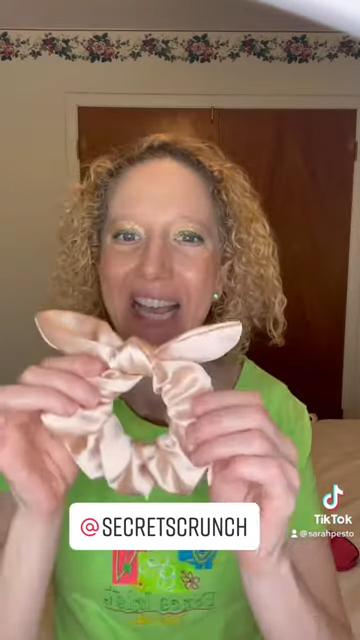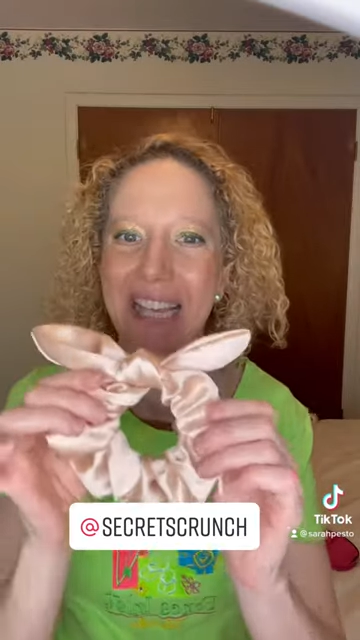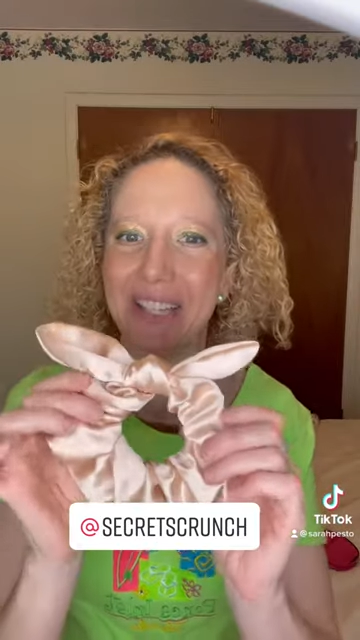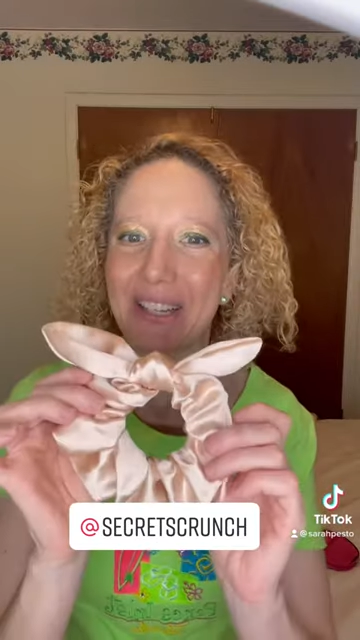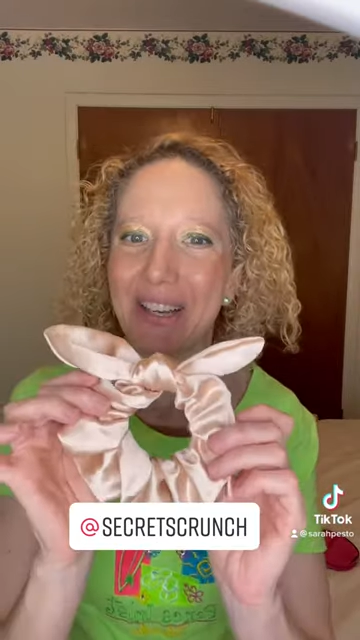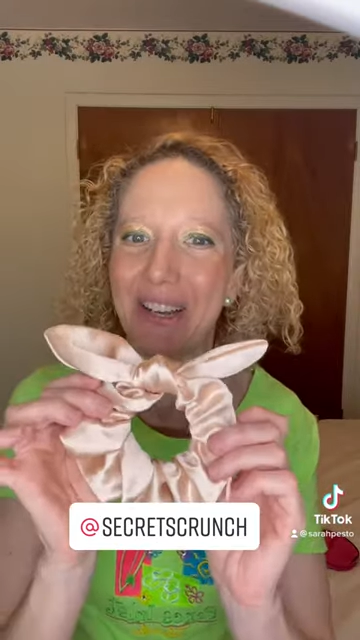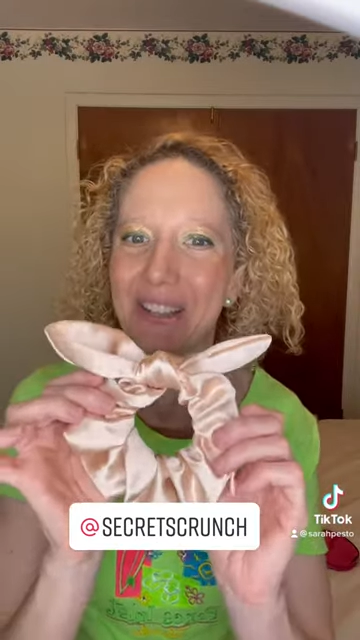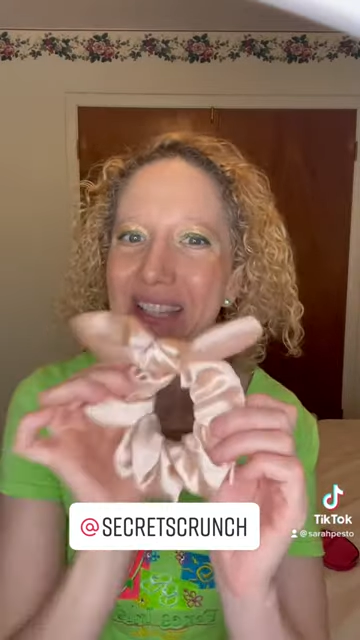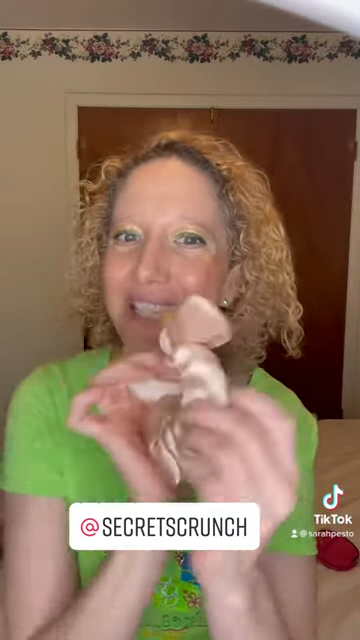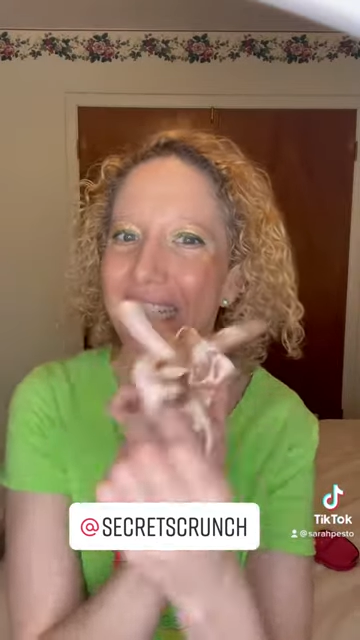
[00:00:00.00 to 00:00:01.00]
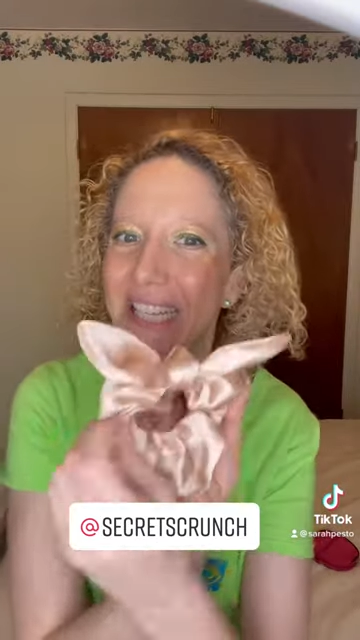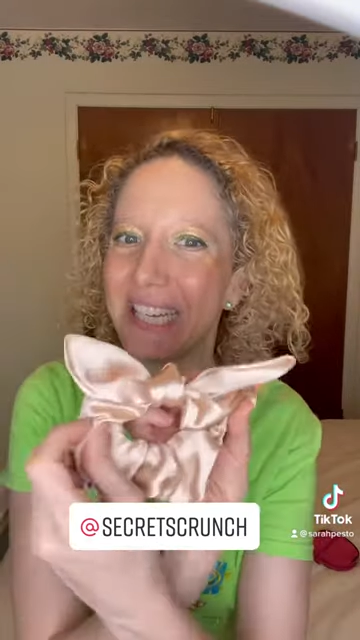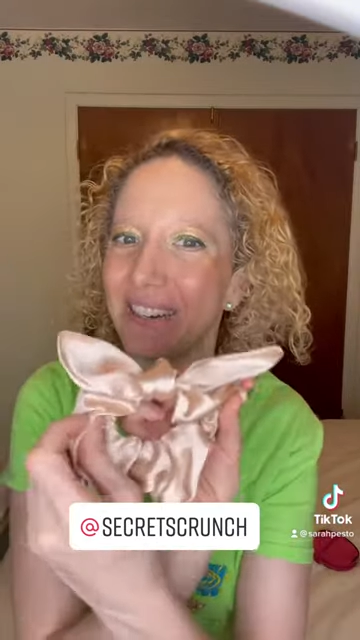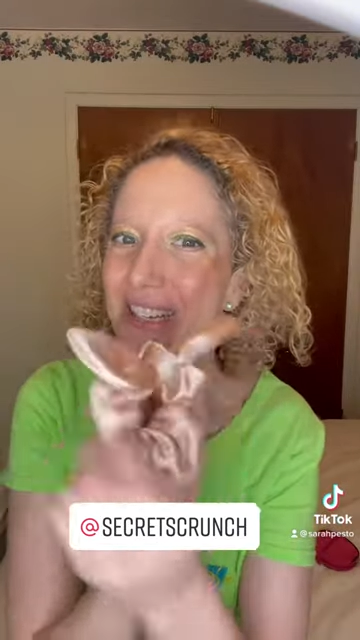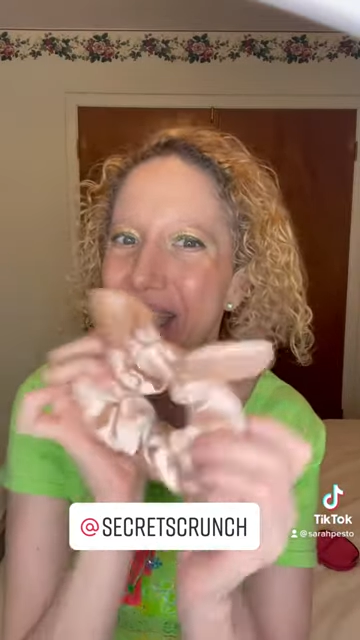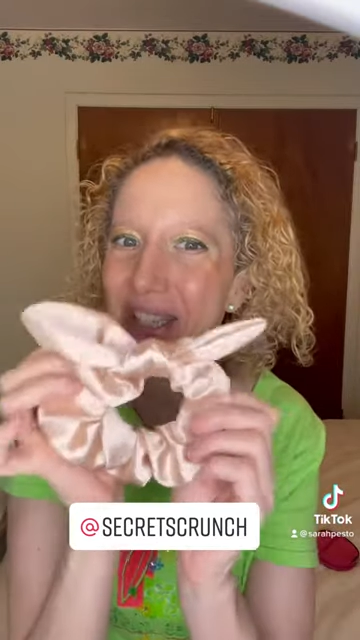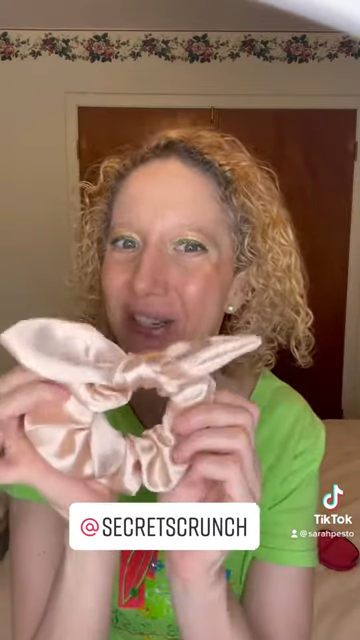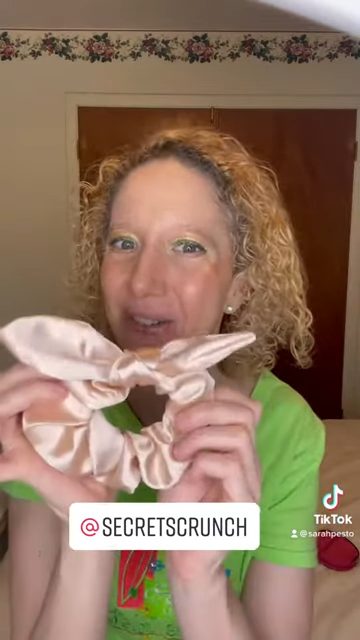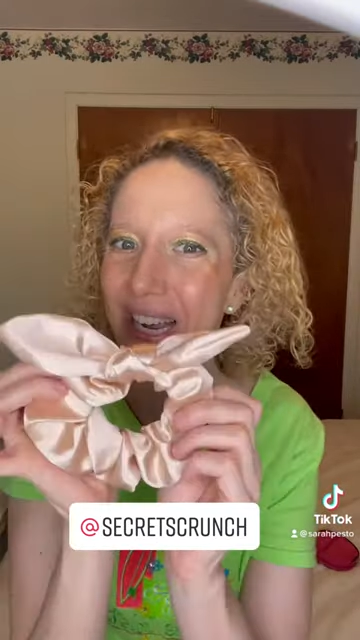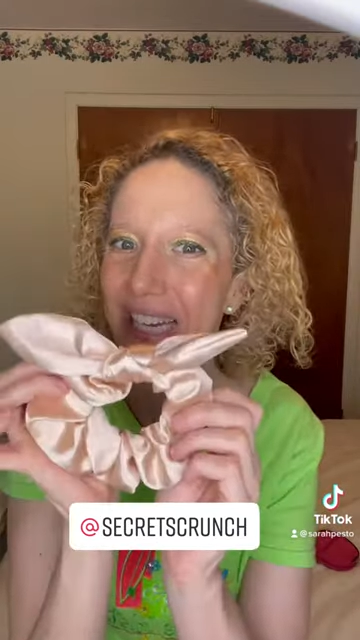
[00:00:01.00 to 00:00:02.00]
It's called the Secret
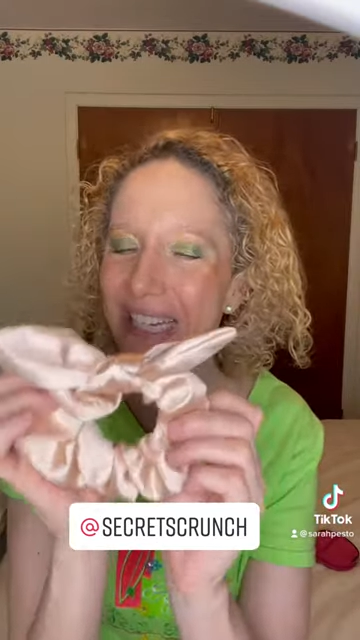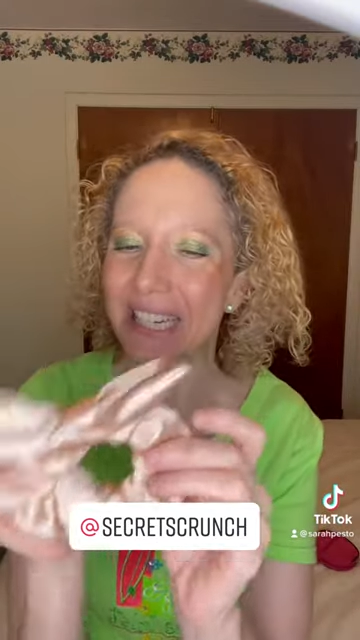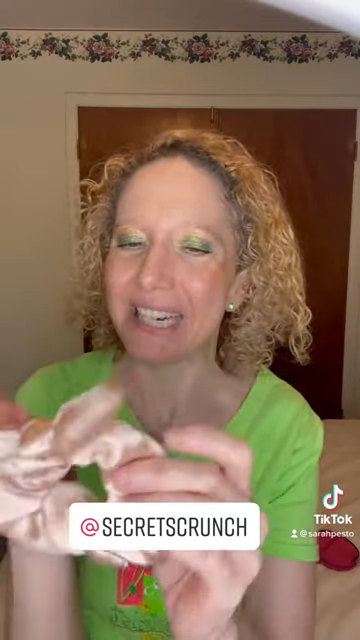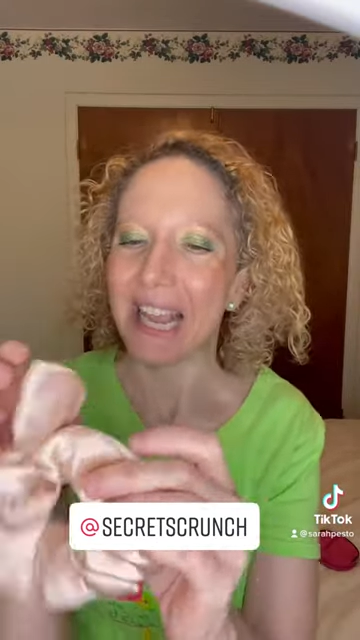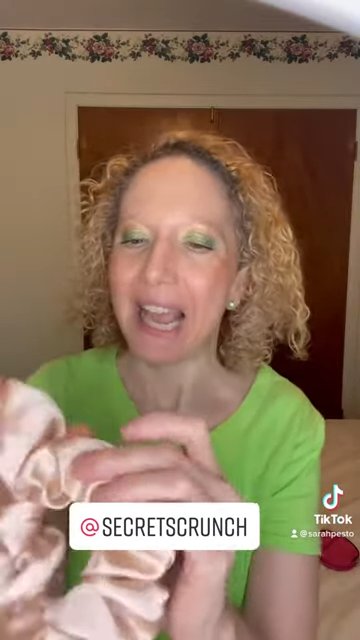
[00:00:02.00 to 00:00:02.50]
Scrunch,